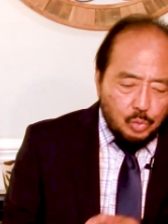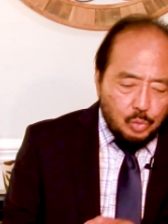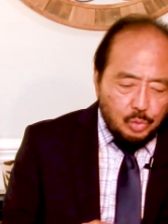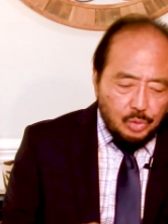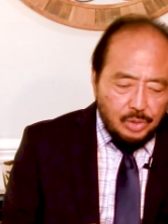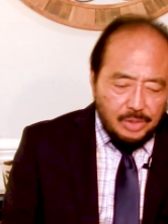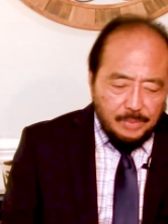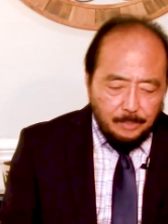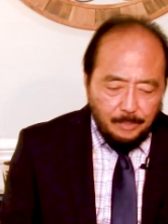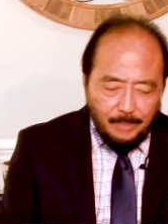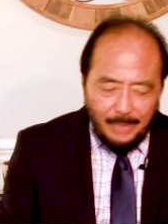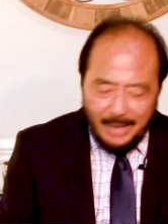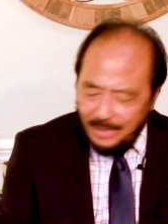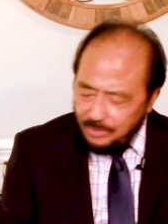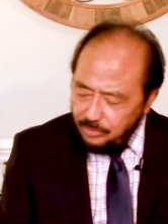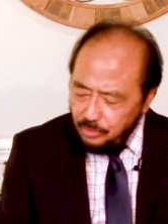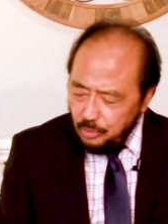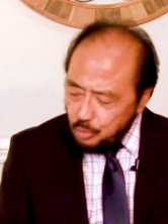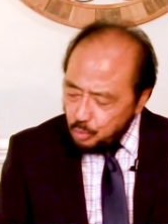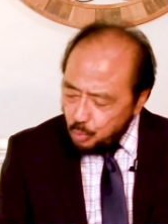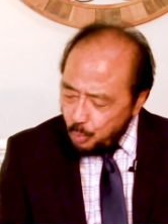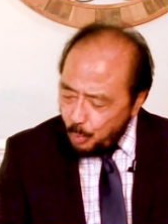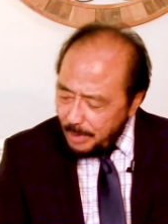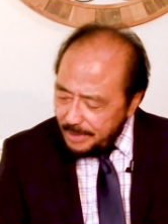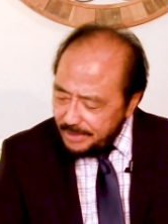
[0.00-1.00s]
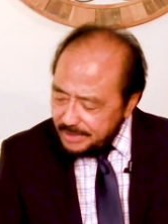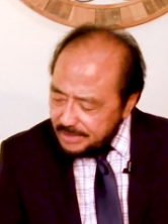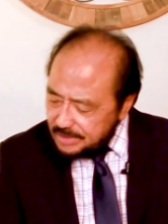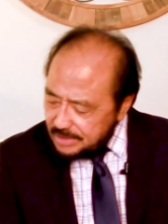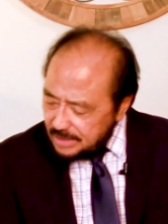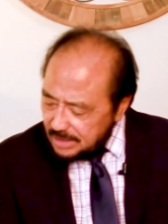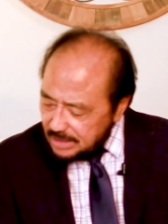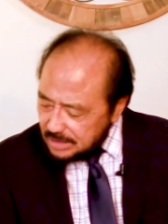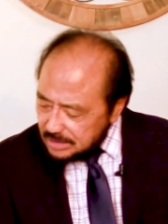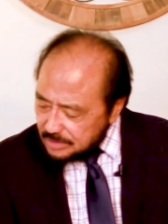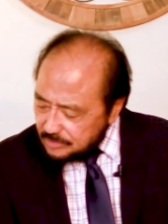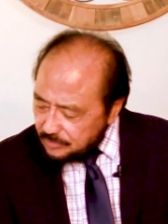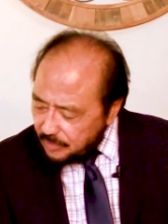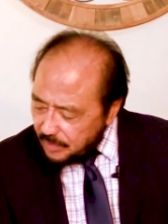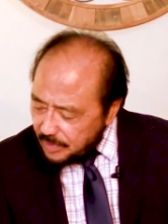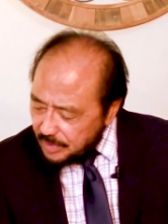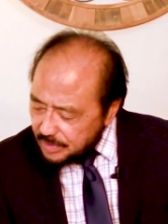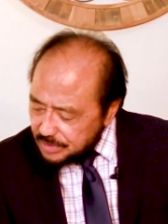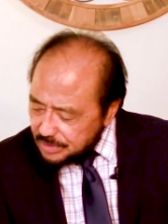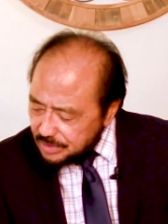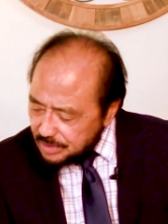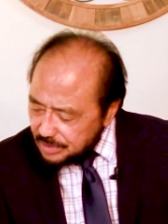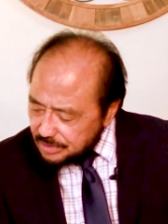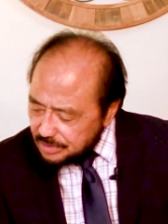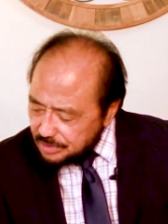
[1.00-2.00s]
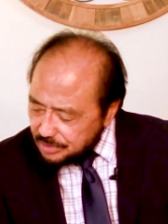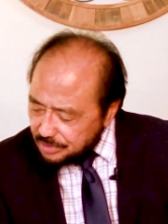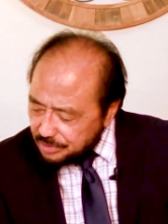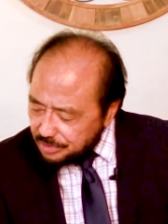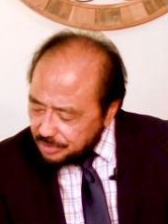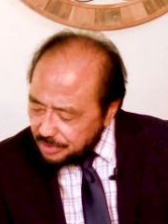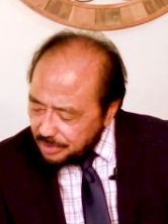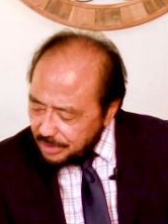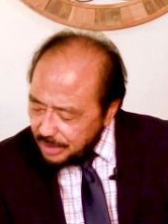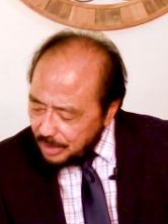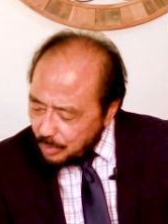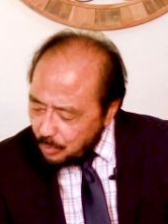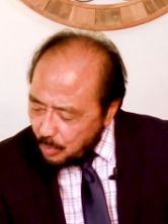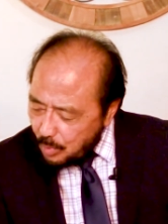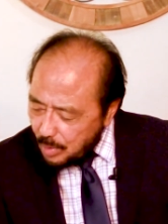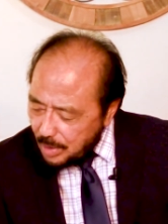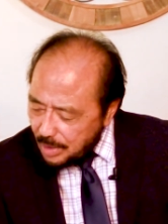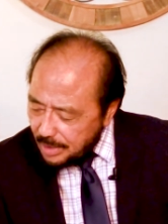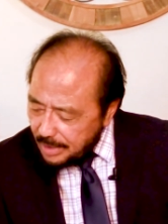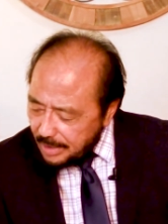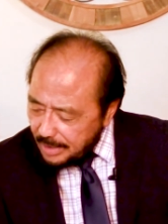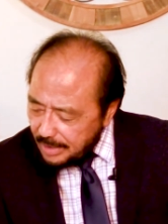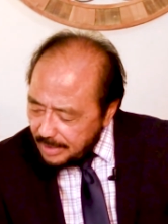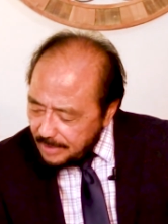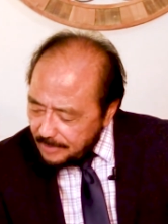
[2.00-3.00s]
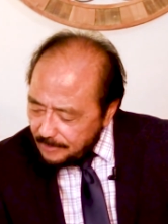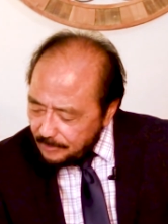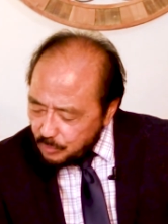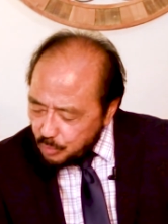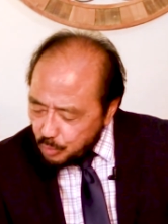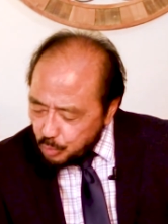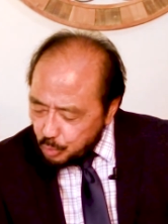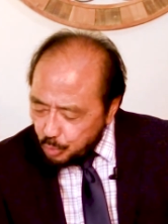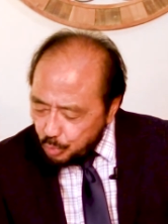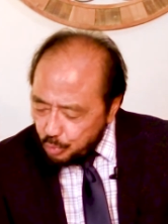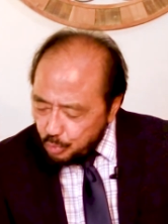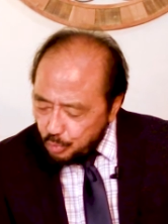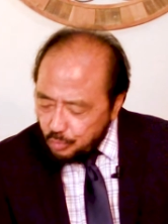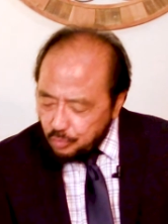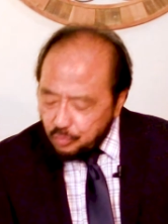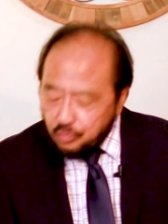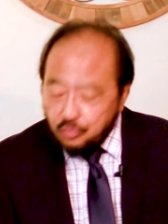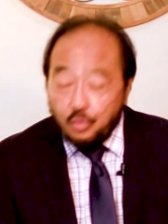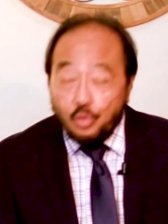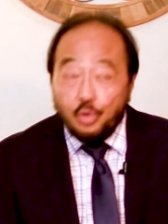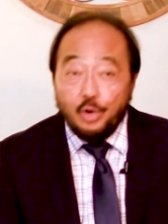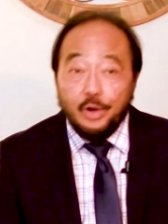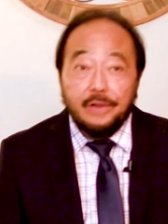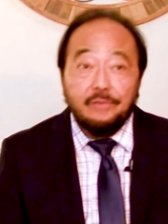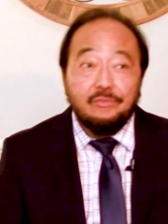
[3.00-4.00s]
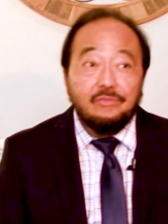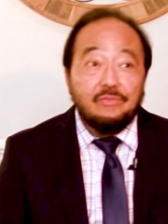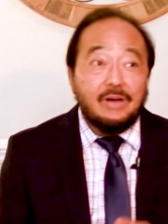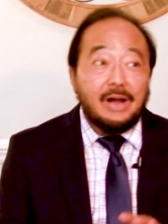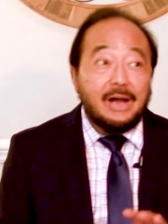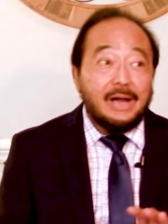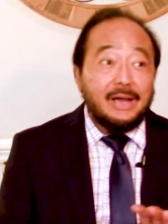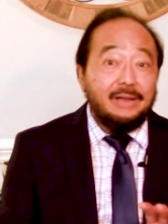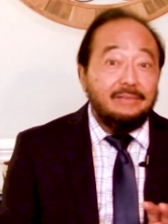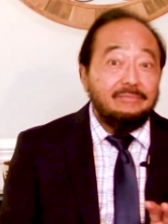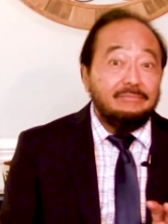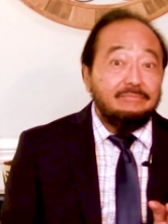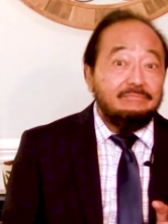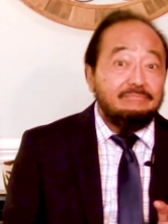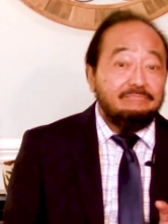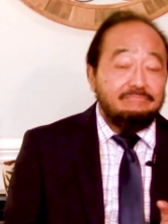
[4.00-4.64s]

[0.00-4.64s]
Matthew 26, verses 31 to 45.